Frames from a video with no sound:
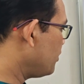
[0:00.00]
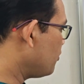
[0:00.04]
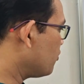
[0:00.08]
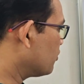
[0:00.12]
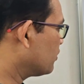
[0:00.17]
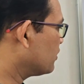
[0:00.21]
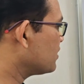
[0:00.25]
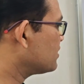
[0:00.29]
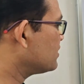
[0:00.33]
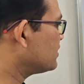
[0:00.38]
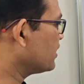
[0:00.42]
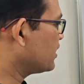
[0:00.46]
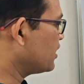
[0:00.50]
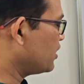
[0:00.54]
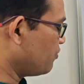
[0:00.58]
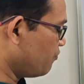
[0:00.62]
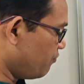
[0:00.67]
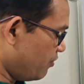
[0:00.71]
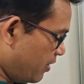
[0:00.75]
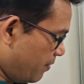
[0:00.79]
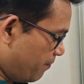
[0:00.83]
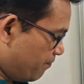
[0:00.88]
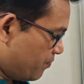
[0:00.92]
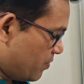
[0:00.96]
way or the
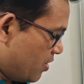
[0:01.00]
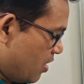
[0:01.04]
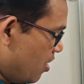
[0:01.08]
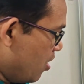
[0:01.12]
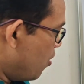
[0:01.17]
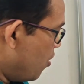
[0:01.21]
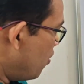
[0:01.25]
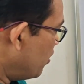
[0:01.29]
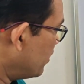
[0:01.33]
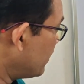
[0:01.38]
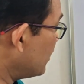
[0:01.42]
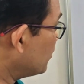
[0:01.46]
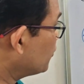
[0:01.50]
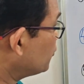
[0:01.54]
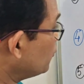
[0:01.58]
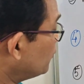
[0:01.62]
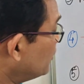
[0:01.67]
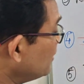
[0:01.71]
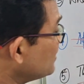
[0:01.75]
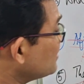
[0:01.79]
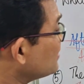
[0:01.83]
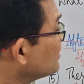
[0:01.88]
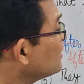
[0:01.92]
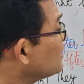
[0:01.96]
second way. All right, so
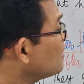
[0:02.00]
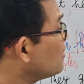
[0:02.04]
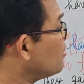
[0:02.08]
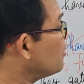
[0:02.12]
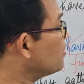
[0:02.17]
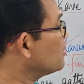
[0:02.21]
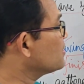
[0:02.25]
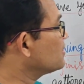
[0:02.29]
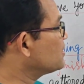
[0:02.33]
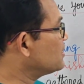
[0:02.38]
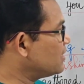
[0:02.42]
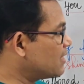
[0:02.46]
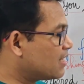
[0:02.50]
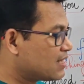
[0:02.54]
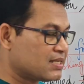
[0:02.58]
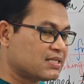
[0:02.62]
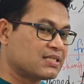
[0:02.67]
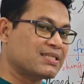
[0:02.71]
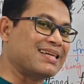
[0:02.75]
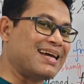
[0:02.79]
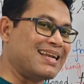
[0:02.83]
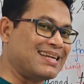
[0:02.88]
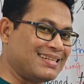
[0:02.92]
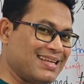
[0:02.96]
these are the
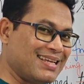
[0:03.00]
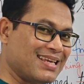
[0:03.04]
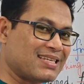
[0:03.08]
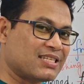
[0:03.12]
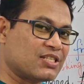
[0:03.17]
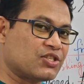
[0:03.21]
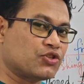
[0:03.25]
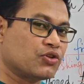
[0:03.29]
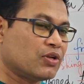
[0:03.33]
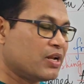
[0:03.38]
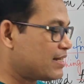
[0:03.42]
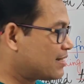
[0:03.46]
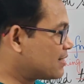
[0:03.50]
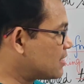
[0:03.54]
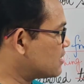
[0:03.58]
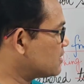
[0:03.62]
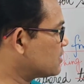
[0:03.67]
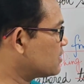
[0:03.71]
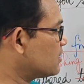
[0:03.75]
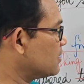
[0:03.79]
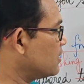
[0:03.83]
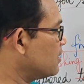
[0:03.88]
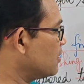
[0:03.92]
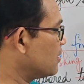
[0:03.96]
6 contexts. So let
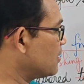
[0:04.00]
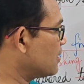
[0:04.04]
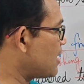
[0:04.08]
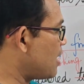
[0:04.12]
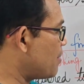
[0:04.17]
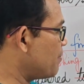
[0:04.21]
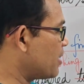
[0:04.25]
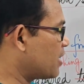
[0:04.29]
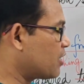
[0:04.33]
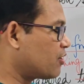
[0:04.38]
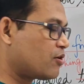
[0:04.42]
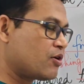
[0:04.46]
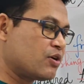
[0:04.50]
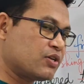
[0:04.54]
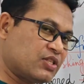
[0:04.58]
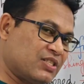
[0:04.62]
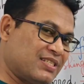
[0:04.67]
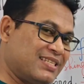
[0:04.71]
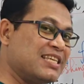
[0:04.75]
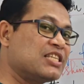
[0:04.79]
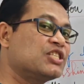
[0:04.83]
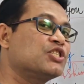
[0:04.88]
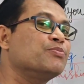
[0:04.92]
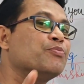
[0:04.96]
us come
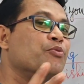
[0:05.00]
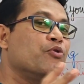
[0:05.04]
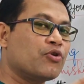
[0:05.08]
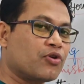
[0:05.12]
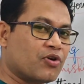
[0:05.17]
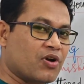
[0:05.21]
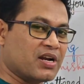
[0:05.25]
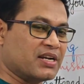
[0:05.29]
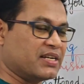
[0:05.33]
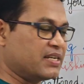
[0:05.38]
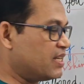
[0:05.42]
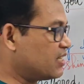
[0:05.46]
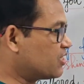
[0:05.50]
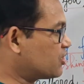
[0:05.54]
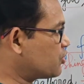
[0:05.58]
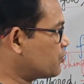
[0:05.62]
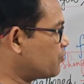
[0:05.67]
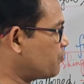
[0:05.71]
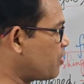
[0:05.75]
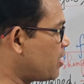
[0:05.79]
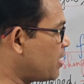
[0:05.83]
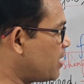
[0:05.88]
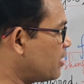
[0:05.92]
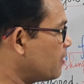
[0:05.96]
across 6 more
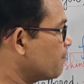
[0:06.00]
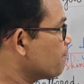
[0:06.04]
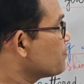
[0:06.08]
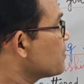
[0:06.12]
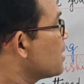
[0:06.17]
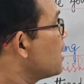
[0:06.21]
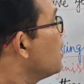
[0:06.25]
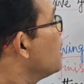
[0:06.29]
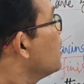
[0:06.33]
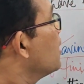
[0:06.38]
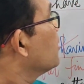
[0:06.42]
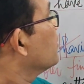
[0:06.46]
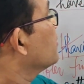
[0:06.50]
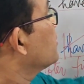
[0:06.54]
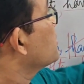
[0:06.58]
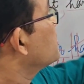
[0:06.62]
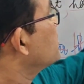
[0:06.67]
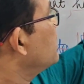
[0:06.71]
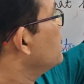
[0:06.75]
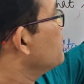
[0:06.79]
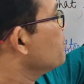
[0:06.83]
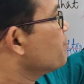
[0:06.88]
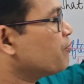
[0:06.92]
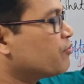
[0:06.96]
contexts where the
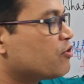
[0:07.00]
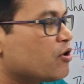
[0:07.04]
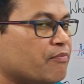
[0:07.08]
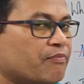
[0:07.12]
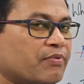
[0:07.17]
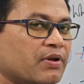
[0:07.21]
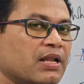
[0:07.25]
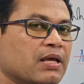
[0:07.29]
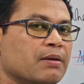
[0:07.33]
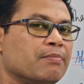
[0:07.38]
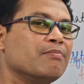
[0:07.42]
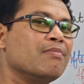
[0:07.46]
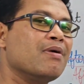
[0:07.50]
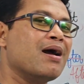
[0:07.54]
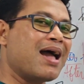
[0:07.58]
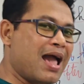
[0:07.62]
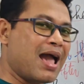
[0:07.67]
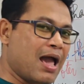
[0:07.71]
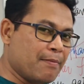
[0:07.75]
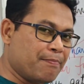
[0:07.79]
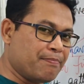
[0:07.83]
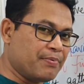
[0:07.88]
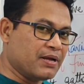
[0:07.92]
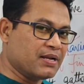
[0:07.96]
same problem
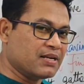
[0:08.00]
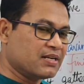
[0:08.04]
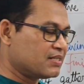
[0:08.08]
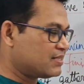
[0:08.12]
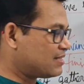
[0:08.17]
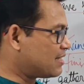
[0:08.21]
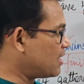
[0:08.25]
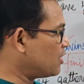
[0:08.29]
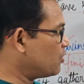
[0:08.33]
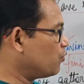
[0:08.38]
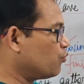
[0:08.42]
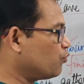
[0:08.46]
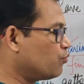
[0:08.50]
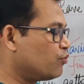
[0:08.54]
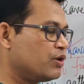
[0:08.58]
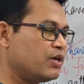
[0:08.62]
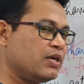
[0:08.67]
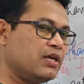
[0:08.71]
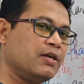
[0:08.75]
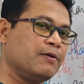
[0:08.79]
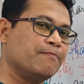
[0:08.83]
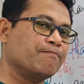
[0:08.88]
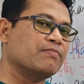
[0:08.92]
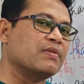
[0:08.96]
happens and
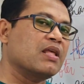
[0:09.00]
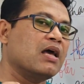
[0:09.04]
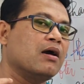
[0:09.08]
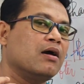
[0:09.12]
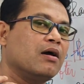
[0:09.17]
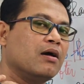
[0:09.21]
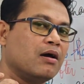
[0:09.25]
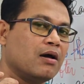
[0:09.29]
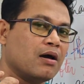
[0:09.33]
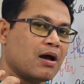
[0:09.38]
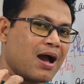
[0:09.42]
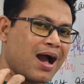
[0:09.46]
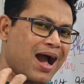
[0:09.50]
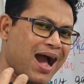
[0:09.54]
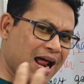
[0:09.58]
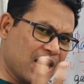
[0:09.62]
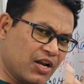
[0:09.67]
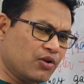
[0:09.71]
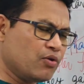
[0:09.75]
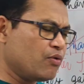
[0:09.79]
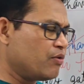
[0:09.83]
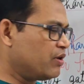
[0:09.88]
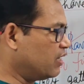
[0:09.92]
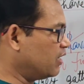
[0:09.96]
we
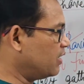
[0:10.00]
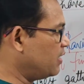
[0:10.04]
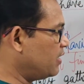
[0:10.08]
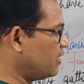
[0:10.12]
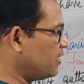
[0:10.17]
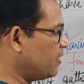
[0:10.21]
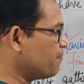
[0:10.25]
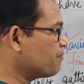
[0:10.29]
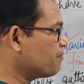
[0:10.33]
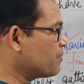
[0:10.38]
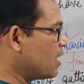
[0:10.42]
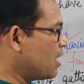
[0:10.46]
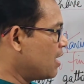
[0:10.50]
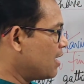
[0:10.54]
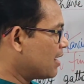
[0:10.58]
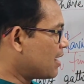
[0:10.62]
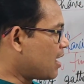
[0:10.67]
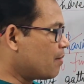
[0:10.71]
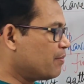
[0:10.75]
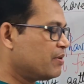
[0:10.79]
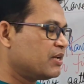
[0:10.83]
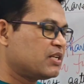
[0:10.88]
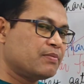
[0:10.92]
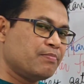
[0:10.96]
unknowingly
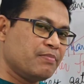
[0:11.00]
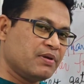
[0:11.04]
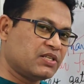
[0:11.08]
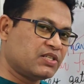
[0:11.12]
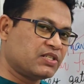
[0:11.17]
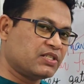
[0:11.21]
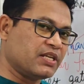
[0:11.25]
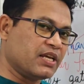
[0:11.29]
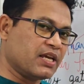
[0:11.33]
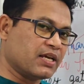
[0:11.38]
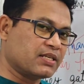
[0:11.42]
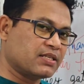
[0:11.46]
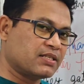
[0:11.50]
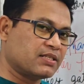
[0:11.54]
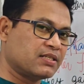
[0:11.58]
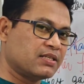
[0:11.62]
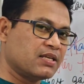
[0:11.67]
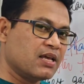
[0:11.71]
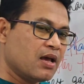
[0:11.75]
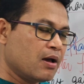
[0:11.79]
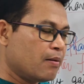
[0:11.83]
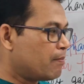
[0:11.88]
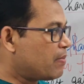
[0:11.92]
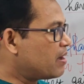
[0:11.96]
commit
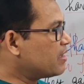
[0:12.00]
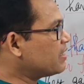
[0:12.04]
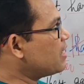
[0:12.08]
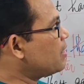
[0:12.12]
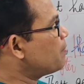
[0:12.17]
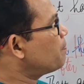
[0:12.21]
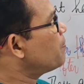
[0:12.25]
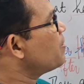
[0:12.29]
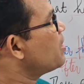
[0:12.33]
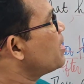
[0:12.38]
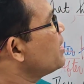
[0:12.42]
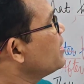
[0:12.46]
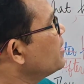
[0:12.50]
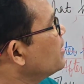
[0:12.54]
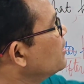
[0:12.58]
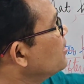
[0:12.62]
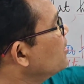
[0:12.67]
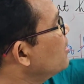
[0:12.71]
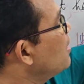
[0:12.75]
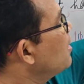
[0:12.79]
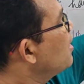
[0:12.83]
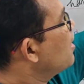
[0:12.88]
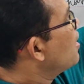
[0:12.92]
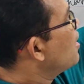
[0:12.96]
mistakes by applying